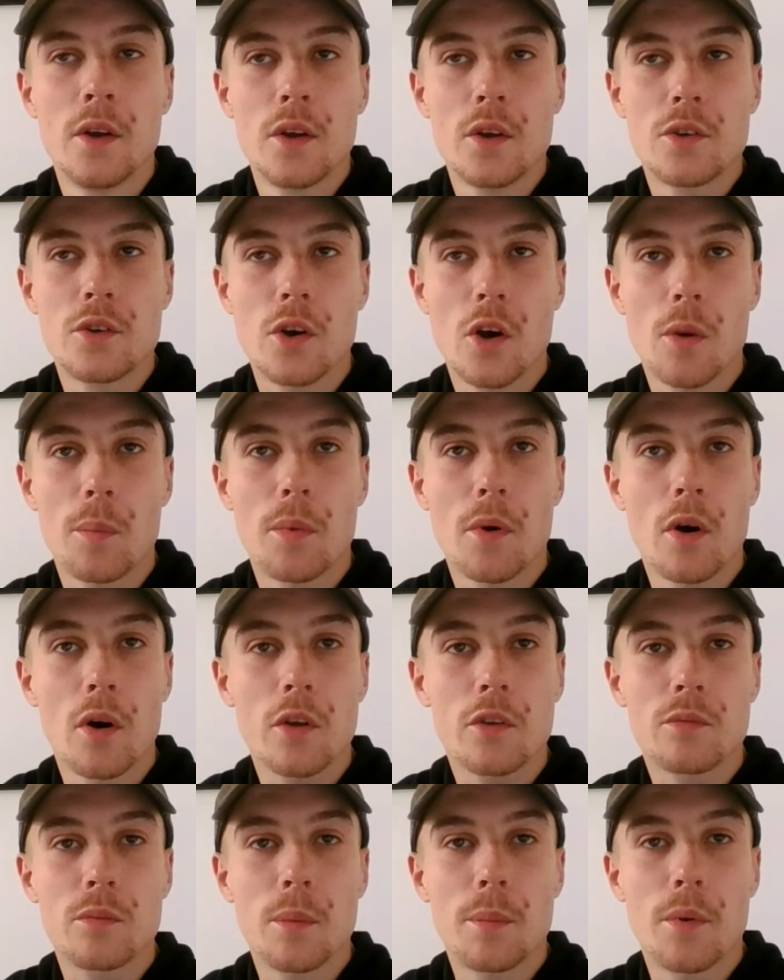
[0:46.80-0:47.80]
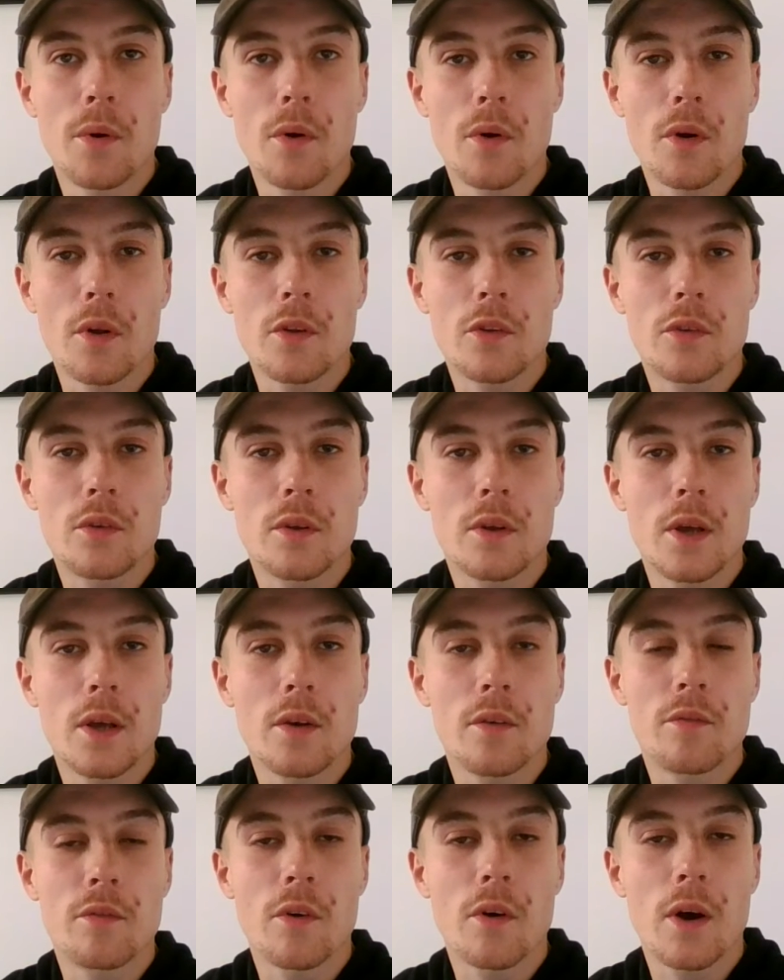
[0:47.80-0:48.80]
short balls from opponents, hitting
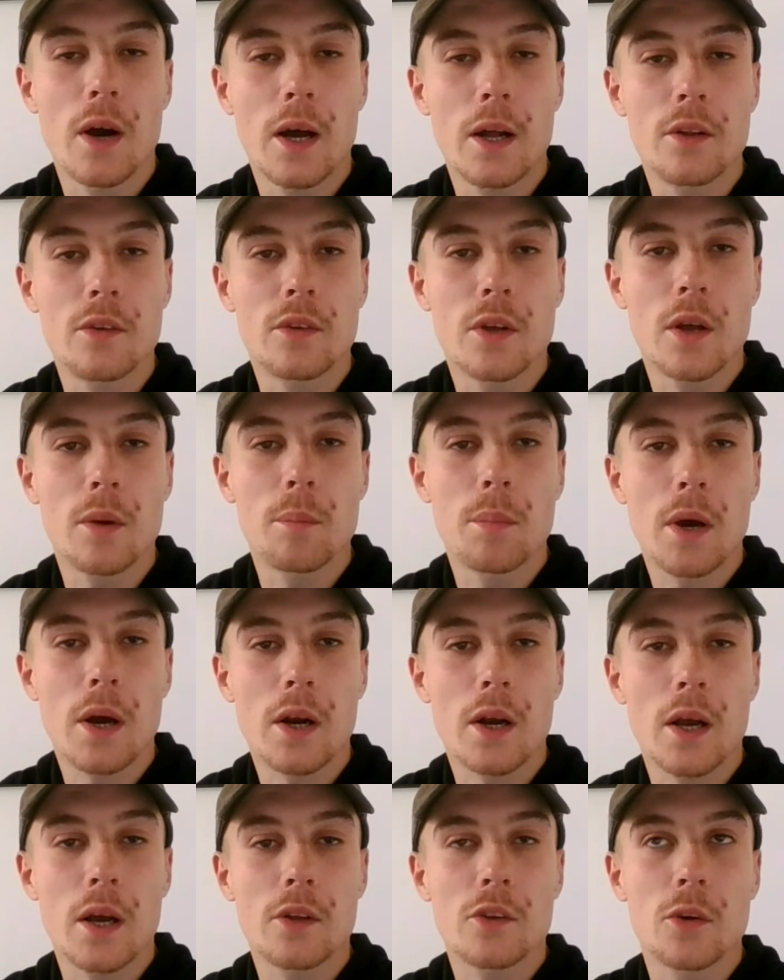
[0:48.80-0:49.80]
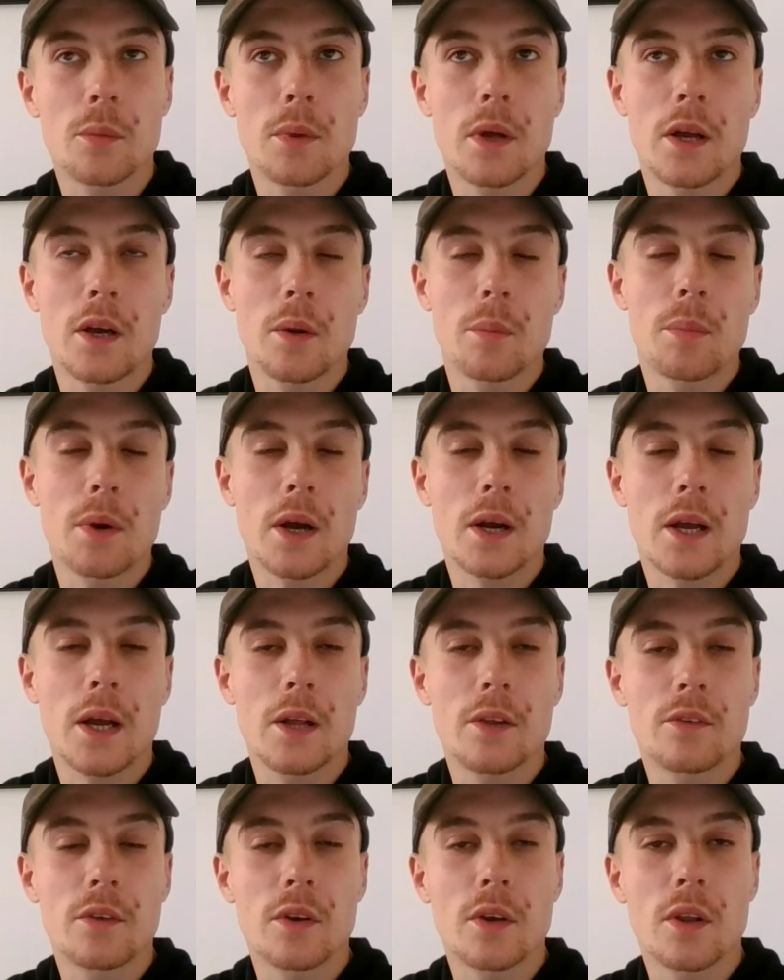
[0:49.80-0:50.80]
forehands and double-handed
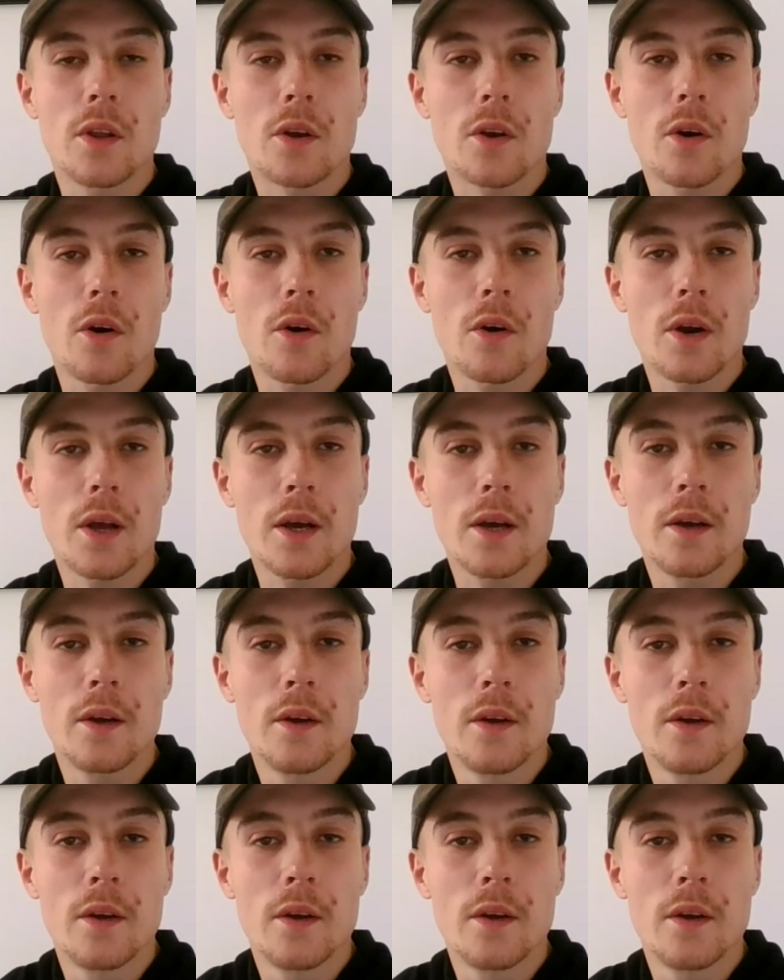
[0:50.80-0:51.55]
backhands into the corner,